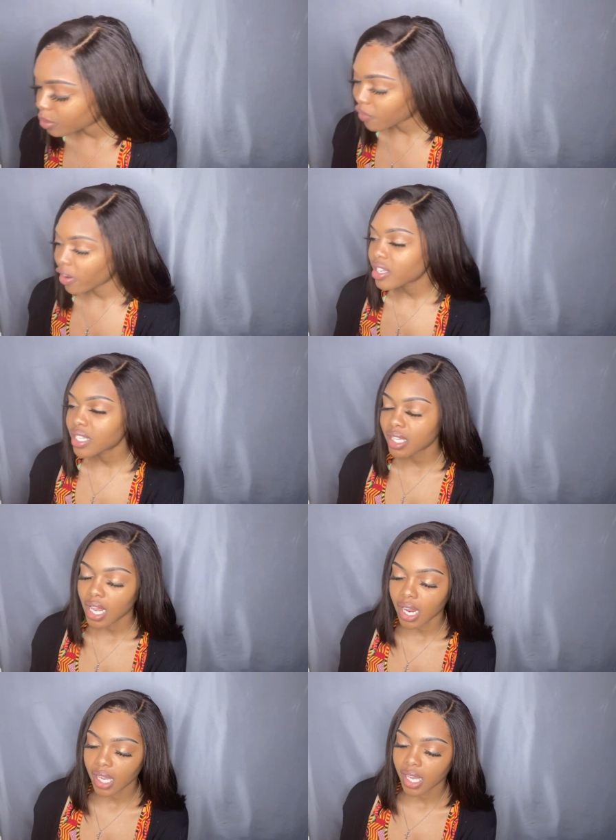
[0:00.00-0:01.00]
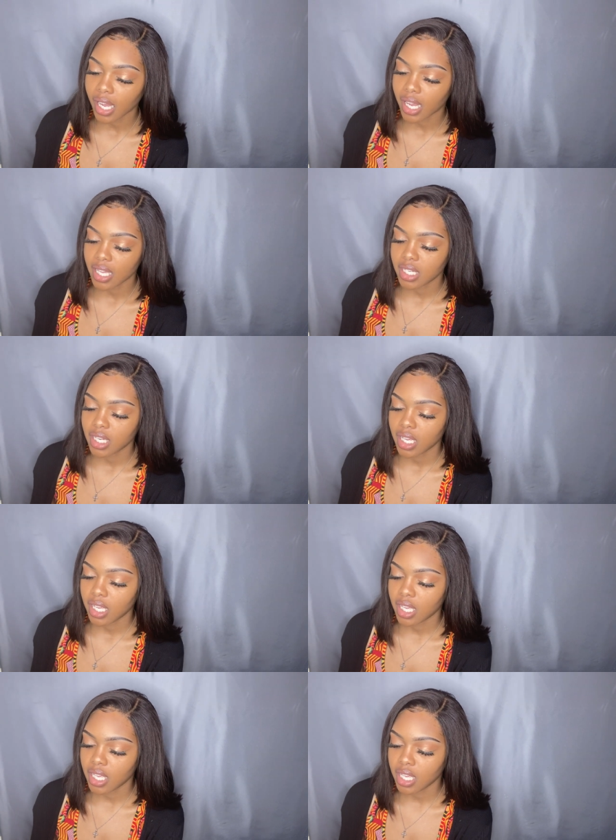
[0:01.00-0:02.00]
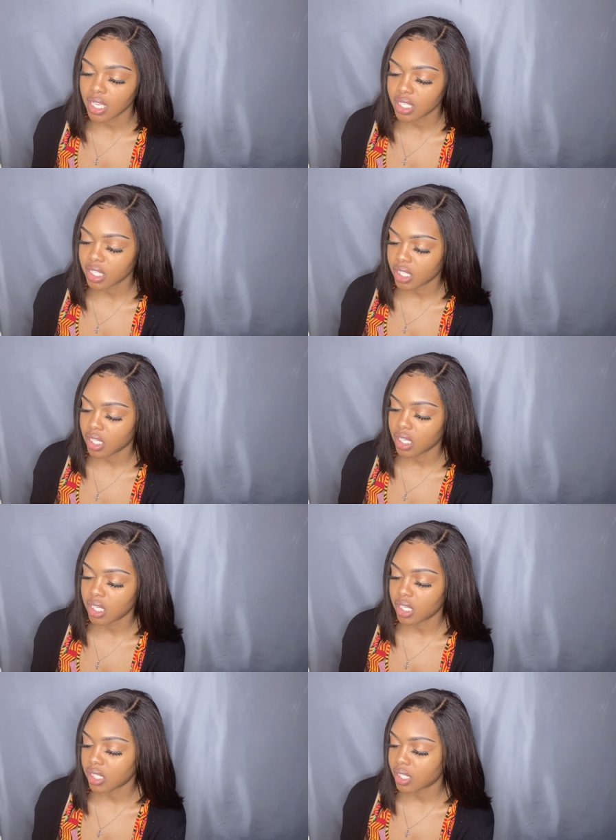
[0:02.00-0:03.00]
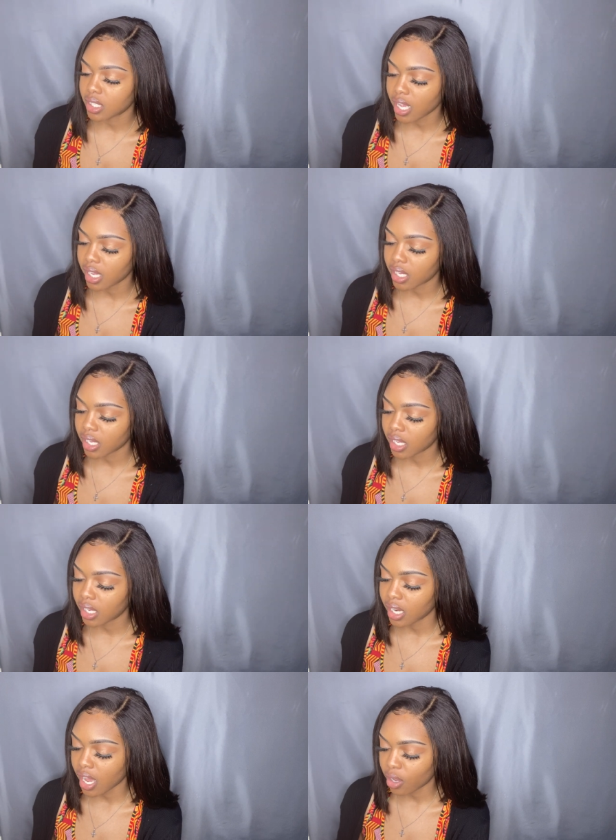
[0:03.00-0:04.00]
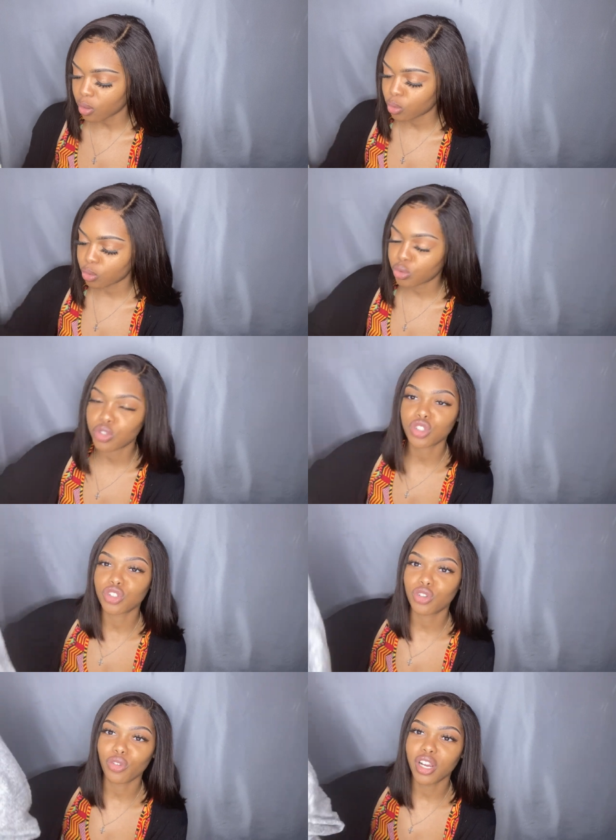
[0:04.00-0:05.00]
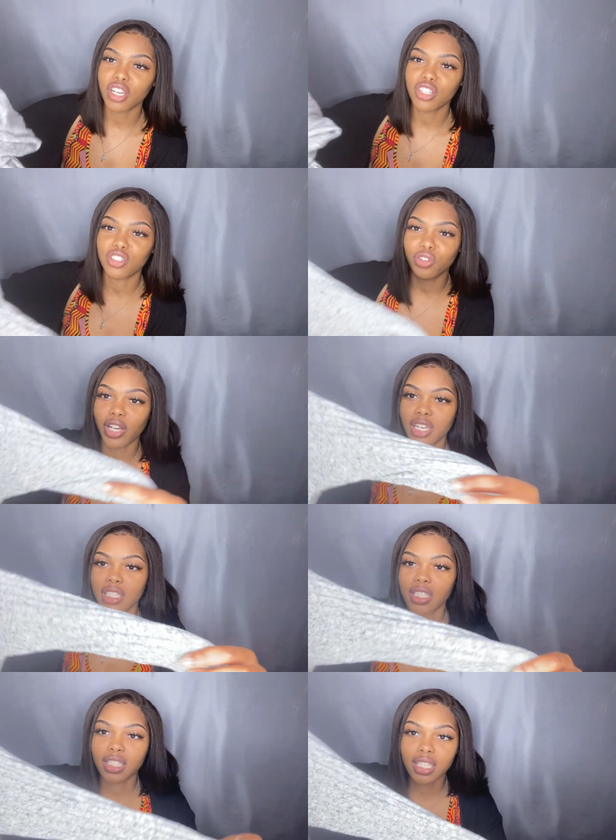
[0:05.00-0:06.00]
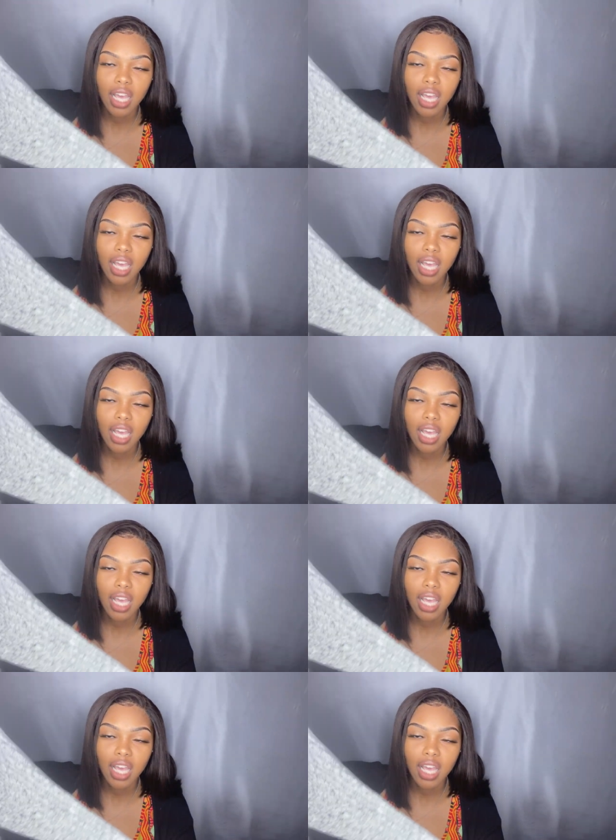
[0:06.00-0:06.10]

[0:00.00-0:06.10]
the first thing that I got is this like lounge gray dress.